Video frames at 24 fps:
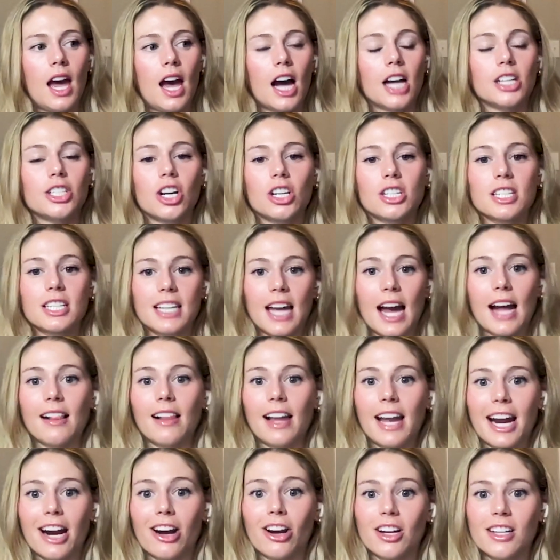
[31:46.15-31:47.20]
I talked to Nyla
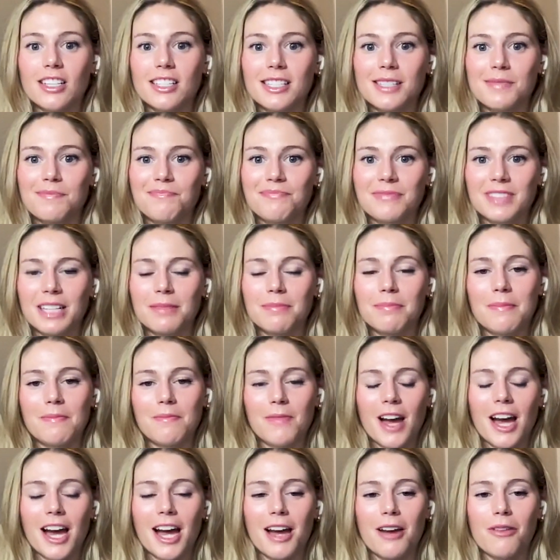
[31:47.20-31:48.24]
Harris,
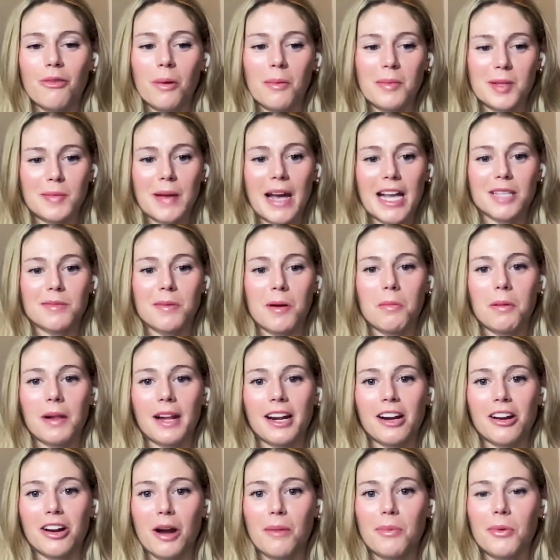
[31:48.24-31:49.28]
women's basketball
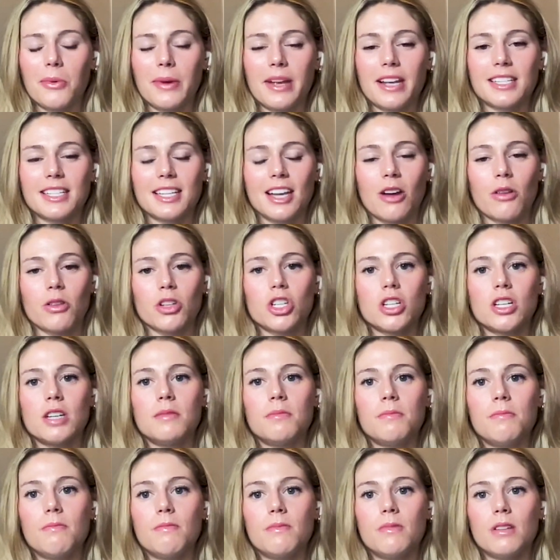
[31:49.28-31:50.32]
player, a couple of weeks ago,
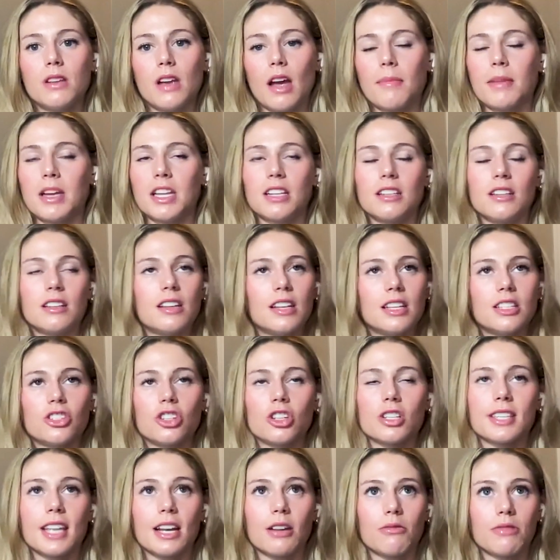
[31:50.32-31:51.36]
and it's
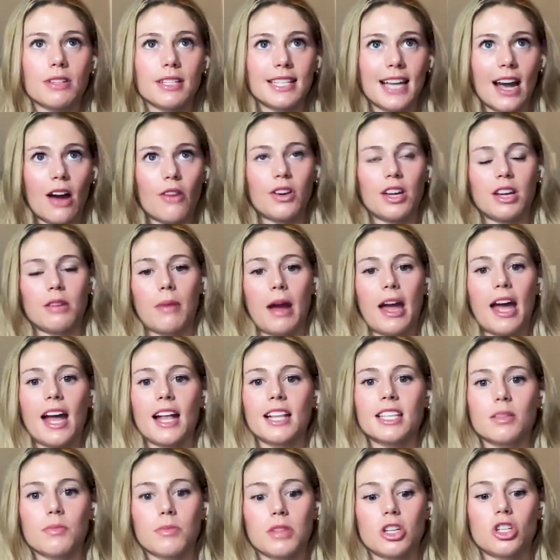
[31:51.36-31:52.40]
just like resounding in my
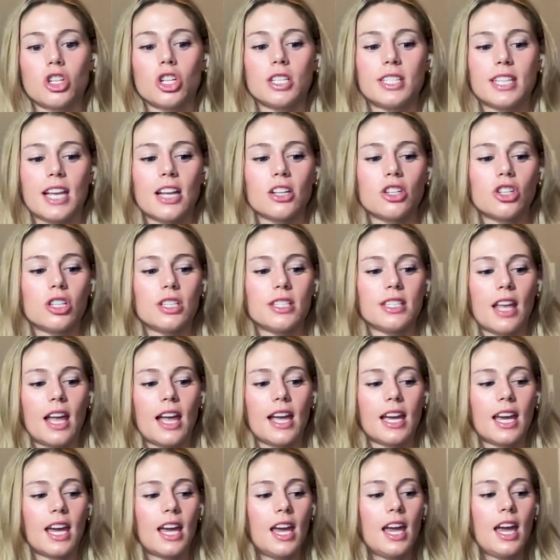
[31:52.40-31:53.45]
head, something she said. She's
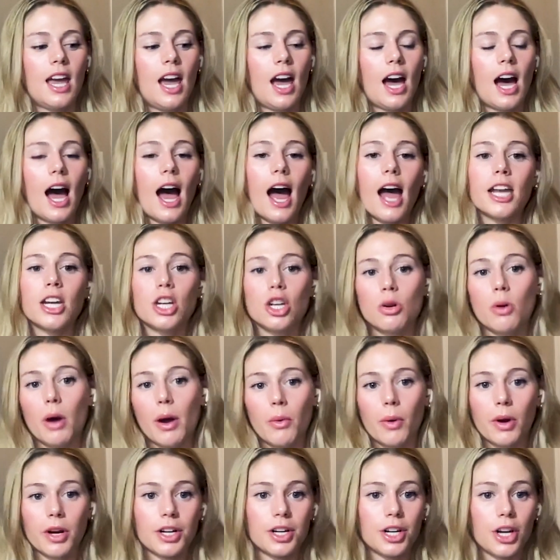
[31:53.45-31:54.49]
like, I knew I
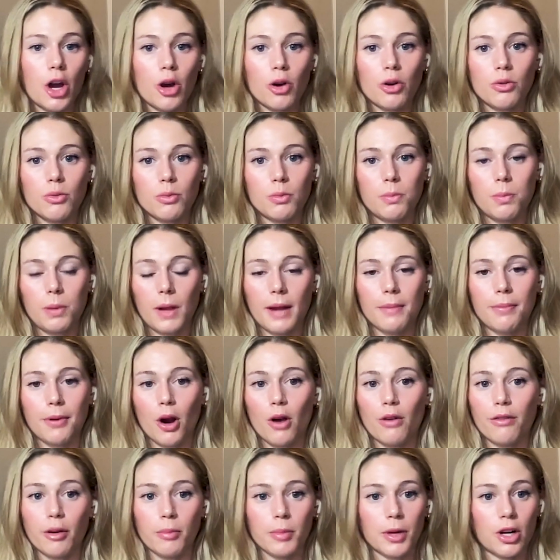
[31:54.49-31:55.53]
wanted to go play
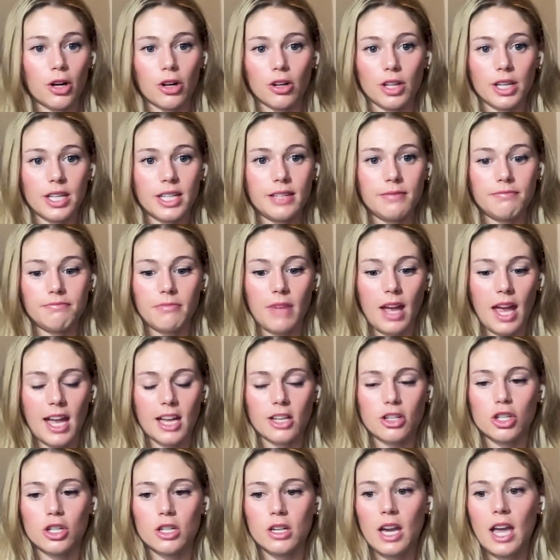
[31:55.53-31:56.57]
pro from an early
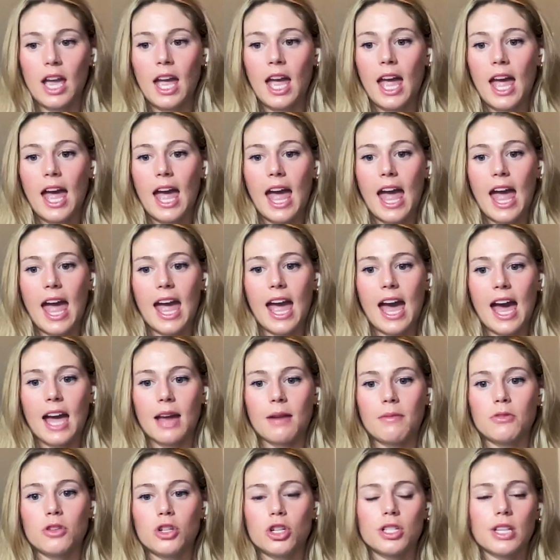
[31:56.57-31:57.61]
age.
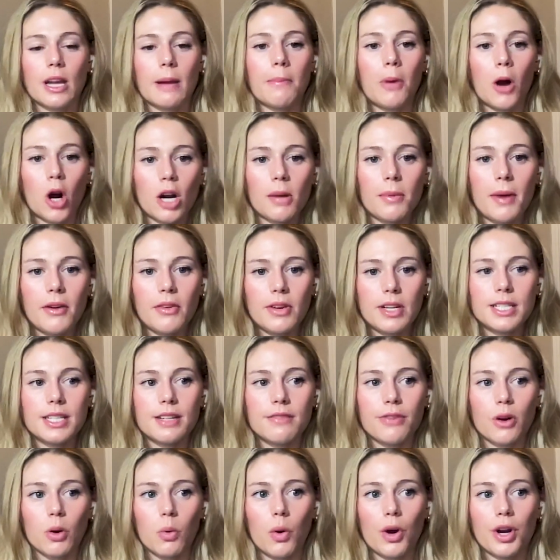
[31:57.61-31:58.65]
And she's like, part of my
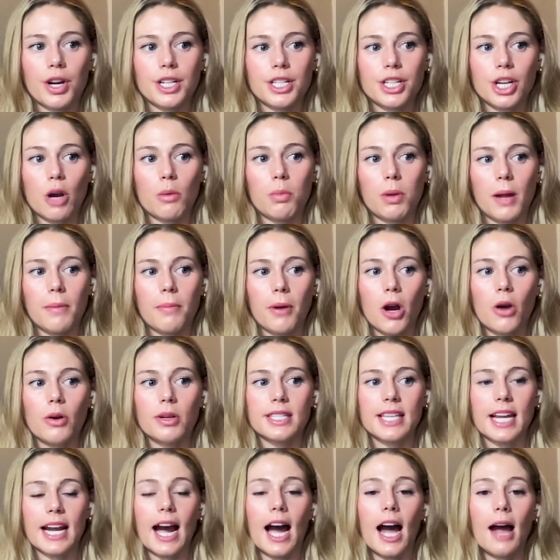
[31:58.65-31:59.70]
reason for wanting to go play pro is
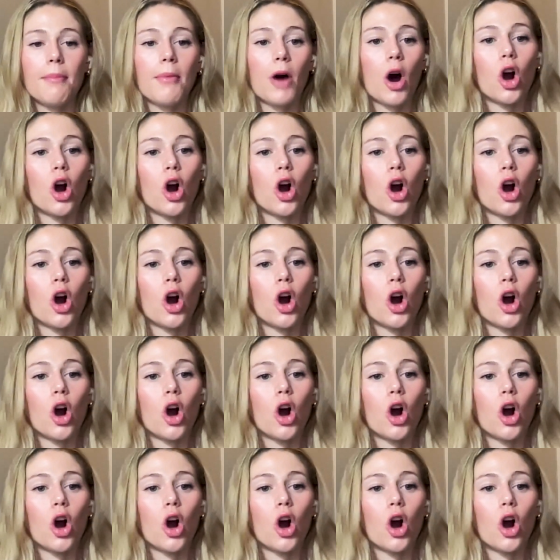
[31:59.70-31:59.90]
like, I'm